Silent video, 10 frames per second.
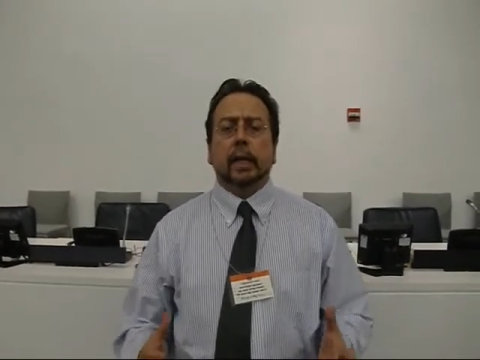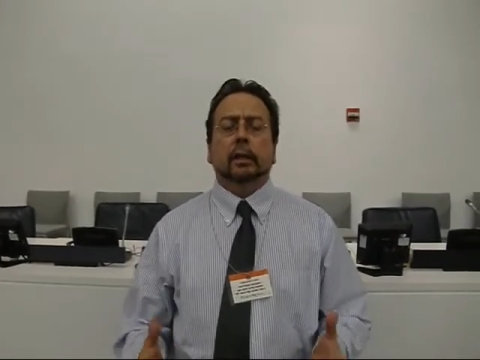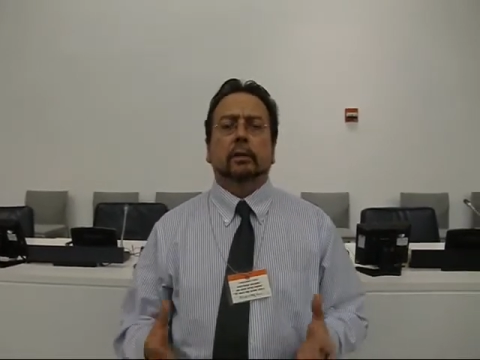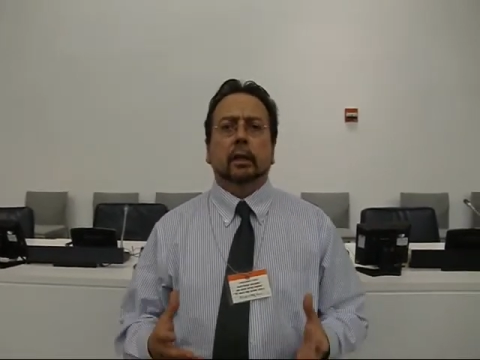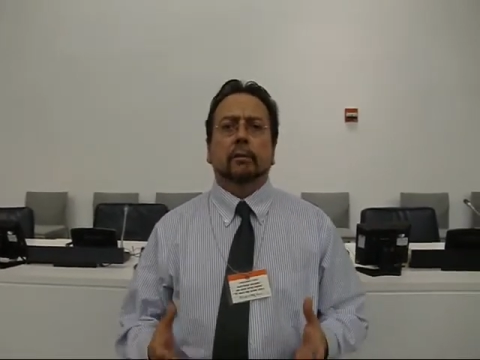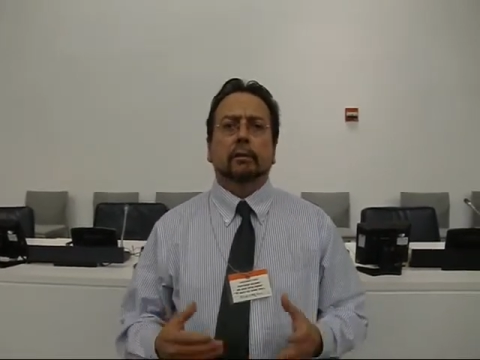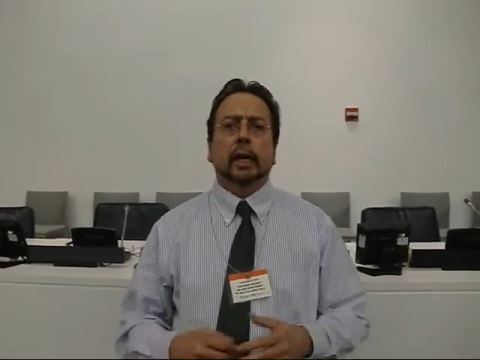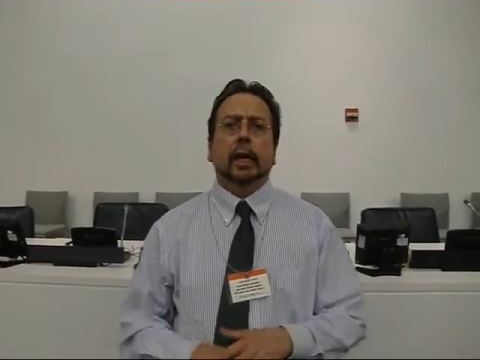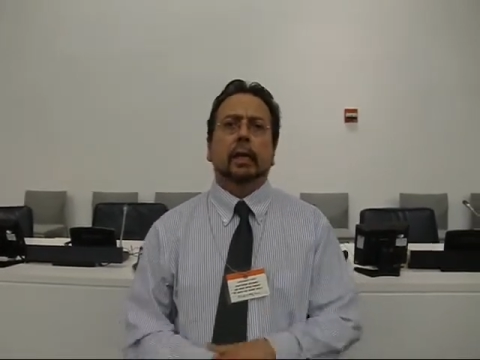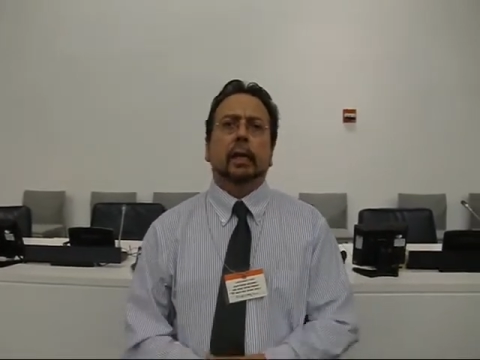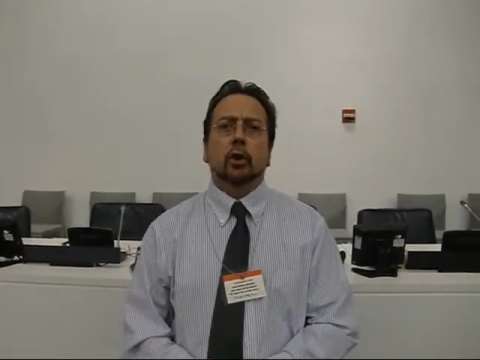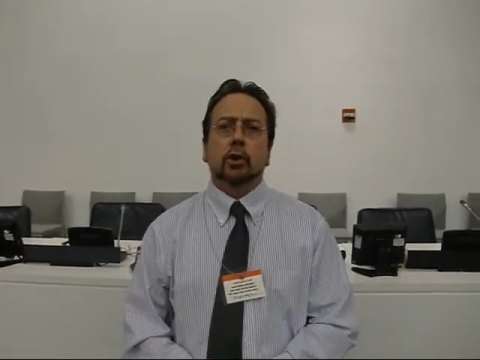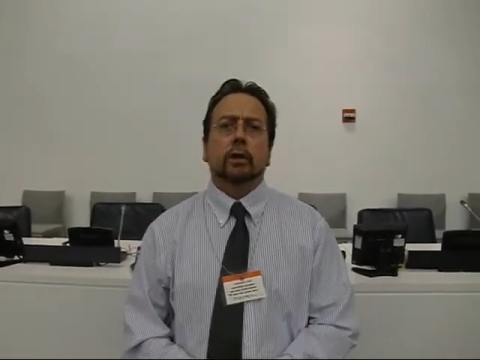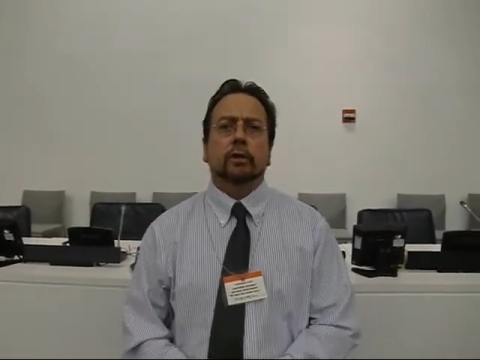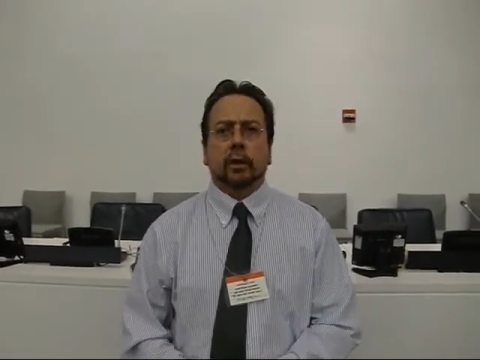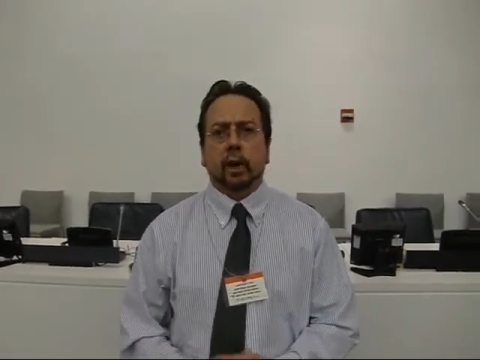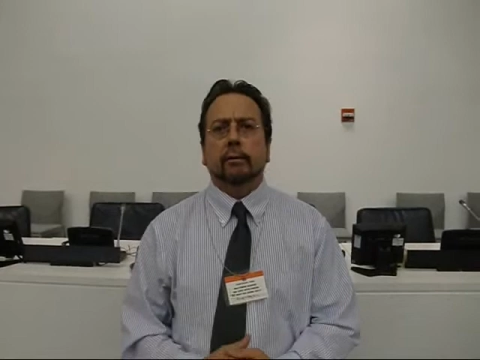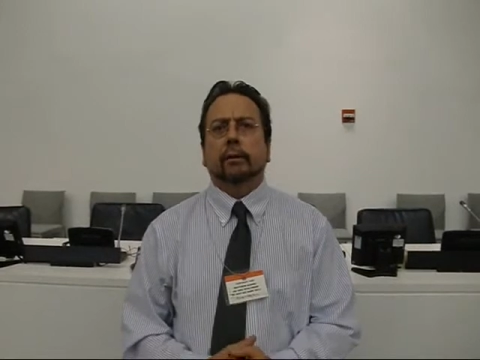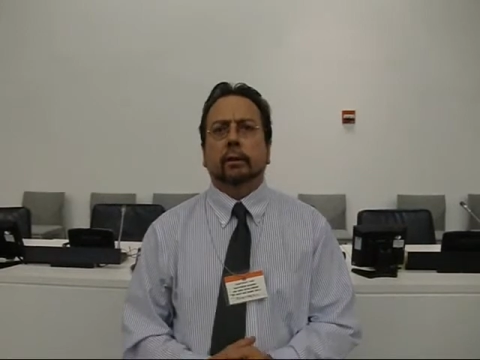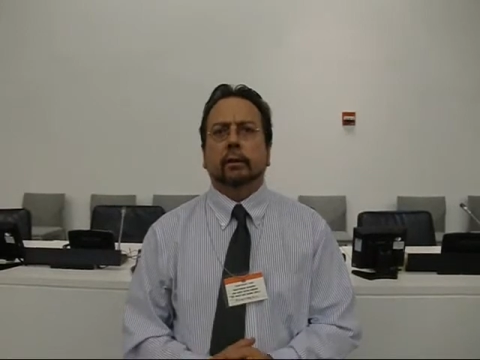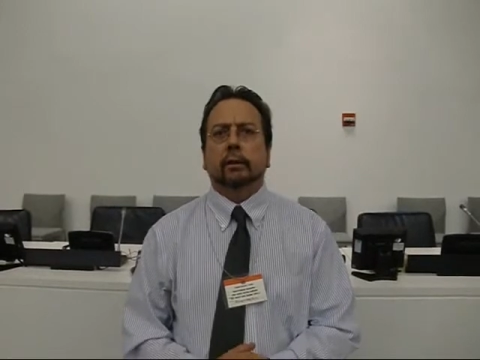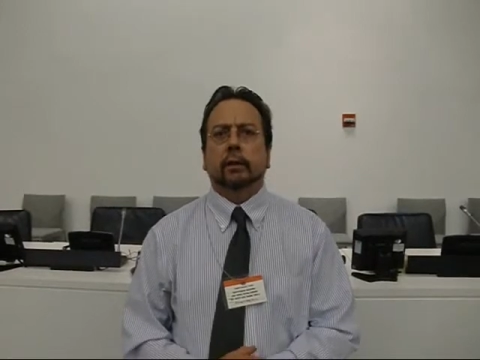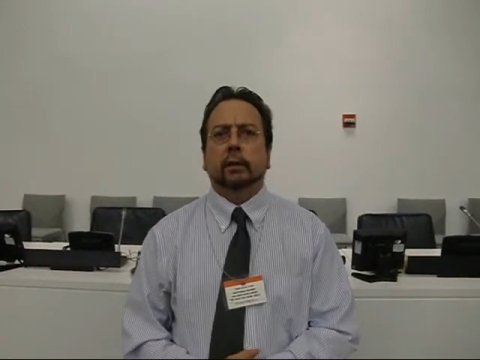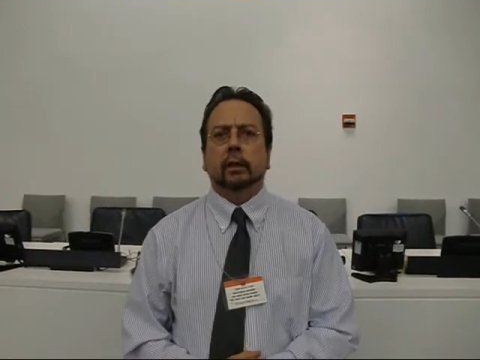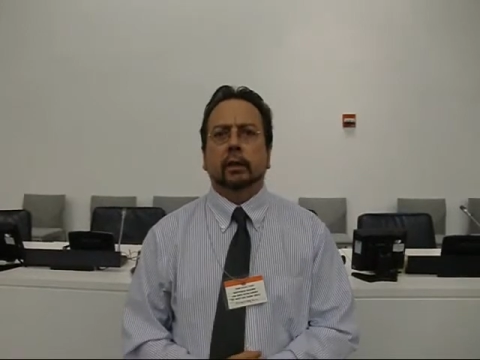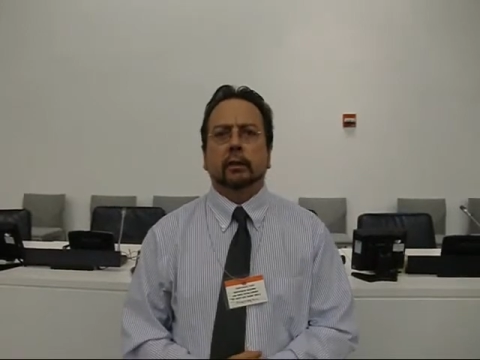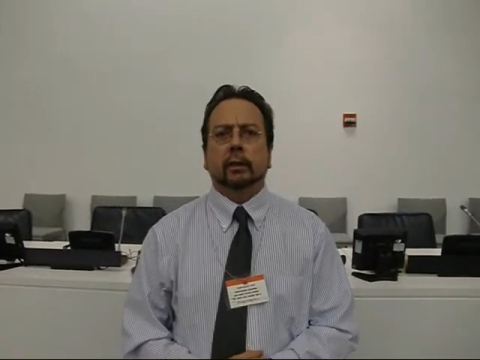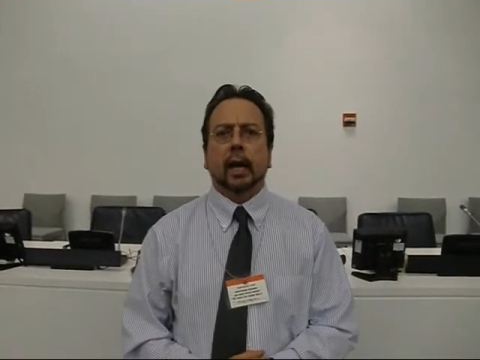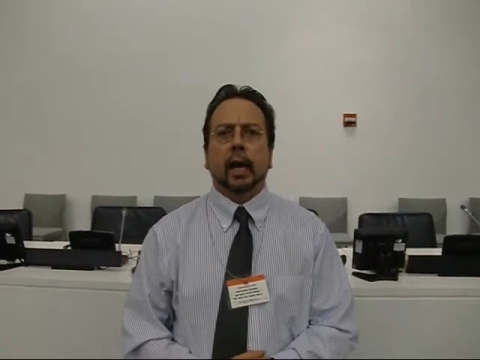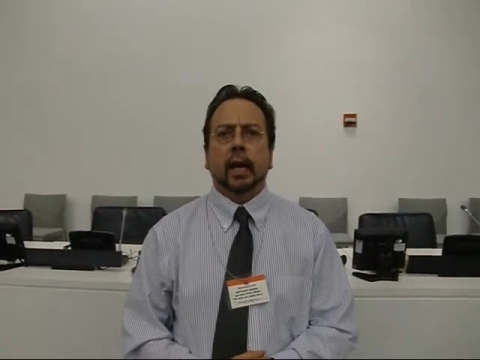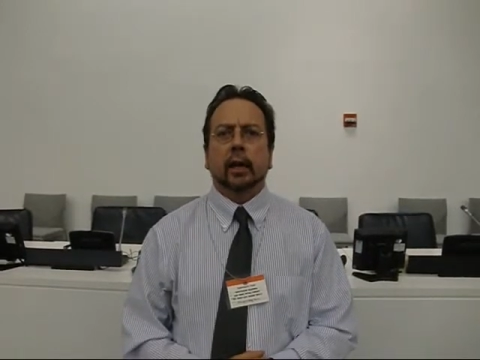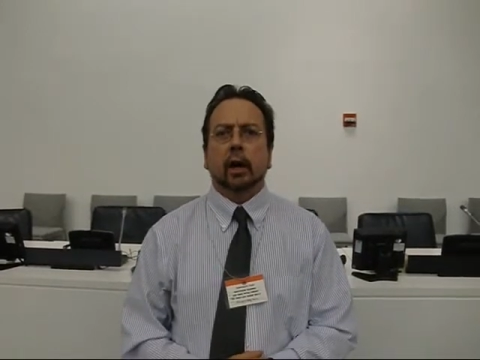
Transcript: has convened an oceans conference to decide